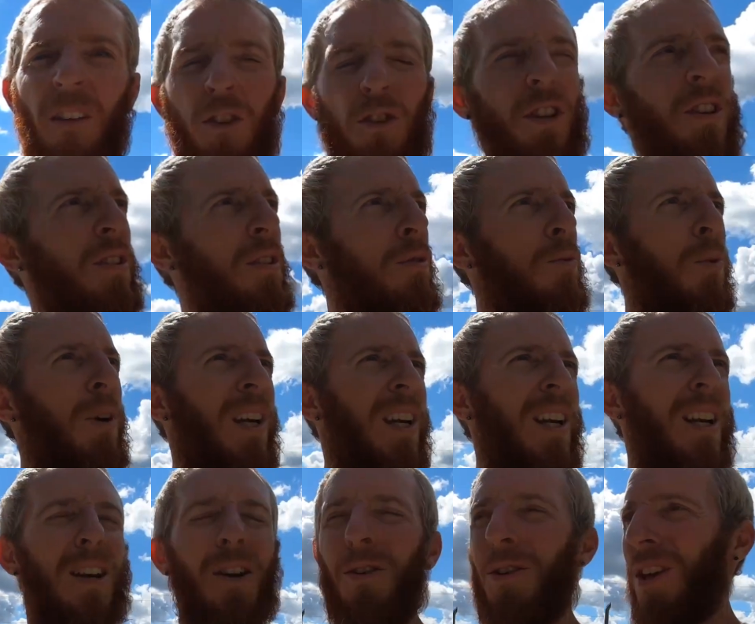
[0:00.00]
she says, what, I
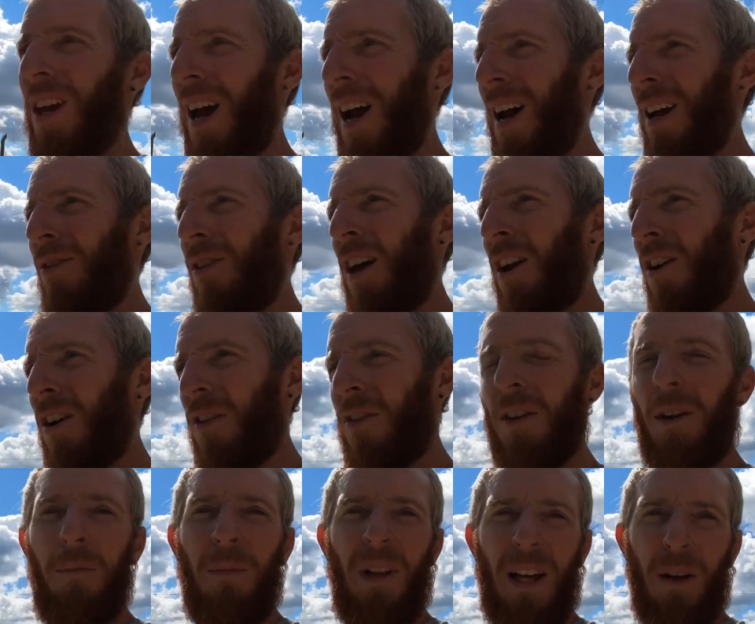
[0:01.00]
didn't know you had that on
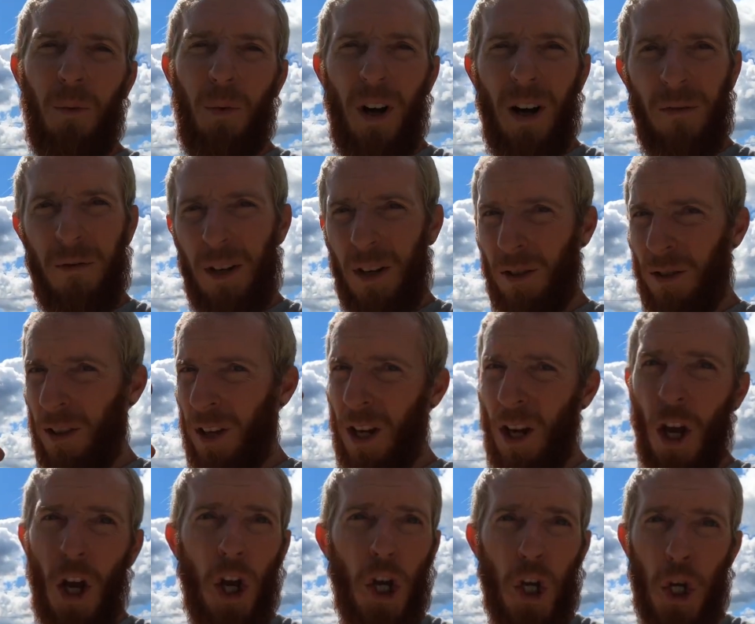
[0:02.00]
there. I'm like, well, obviously
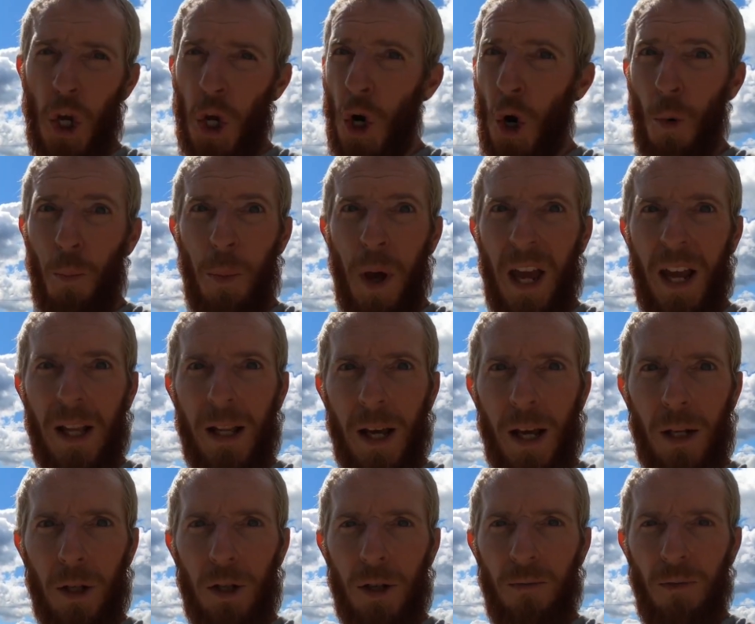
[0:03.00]
you don't pay
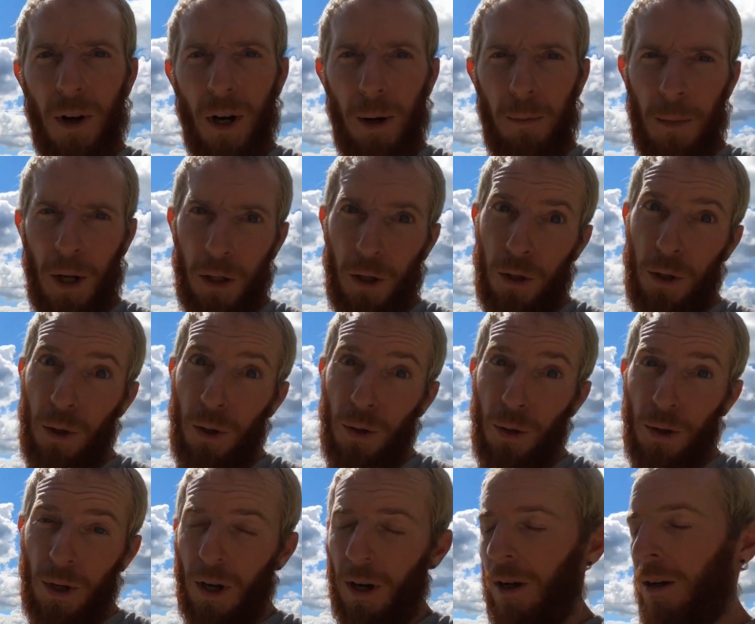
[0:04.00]
attention very much,
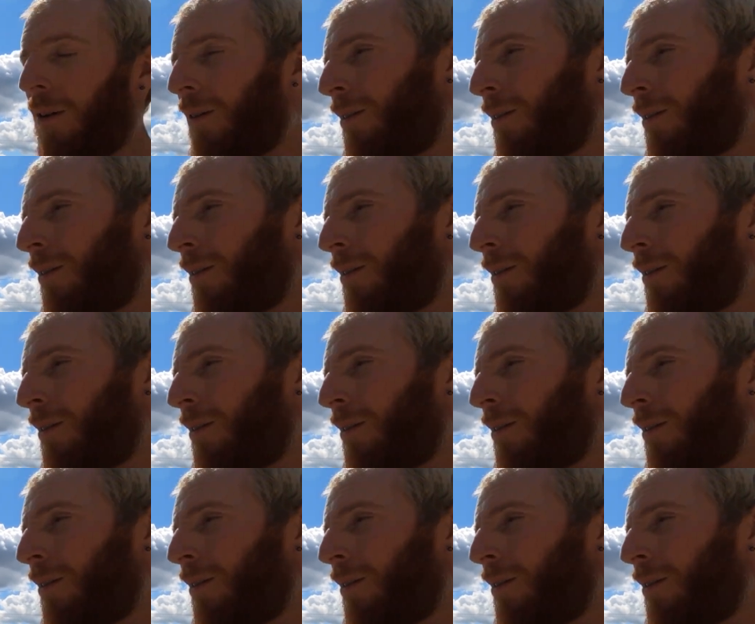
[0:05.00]
do you?